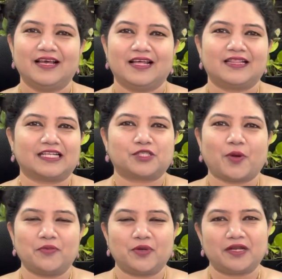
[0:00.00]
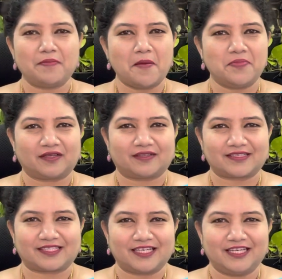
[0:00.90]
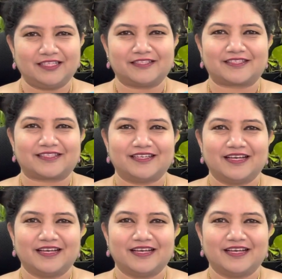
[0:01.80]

That's why we remember the scenes.